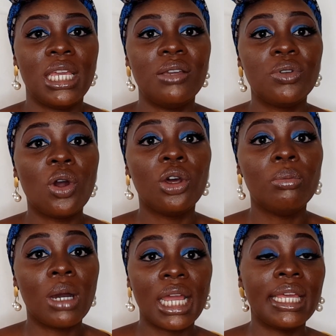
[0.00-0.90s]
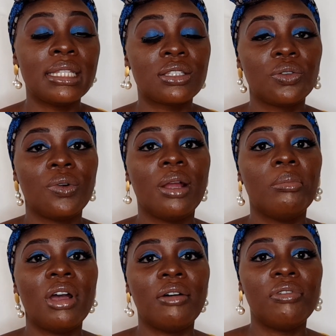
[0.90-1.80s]
Even on my Instagram,
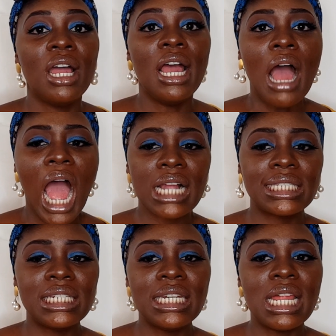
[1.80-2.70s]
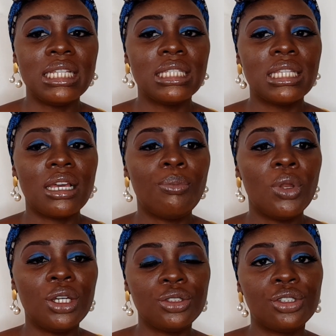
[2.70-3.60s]
I've actually learned
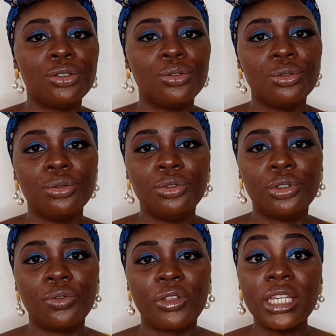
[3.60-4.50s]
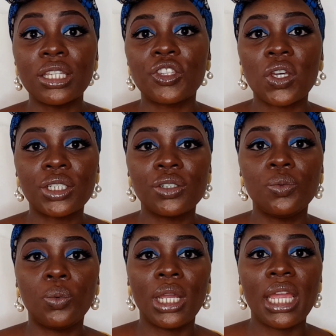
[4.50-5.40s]
to do things a
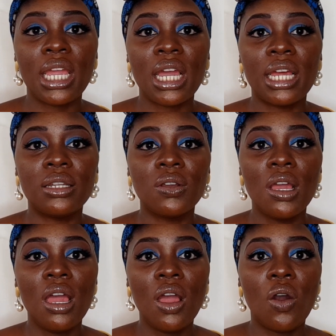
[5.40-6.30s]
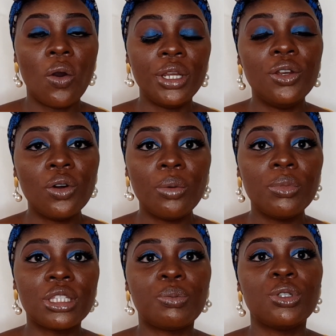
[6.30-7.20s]
certain way, and on the norm,
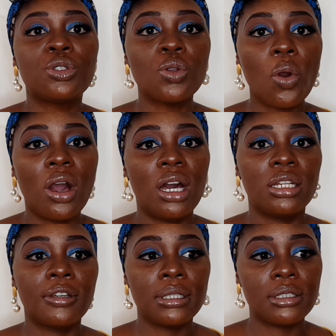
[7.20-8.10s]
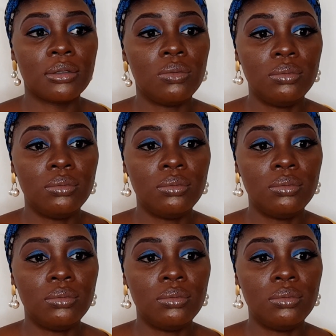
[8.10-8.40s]
it's been so hard because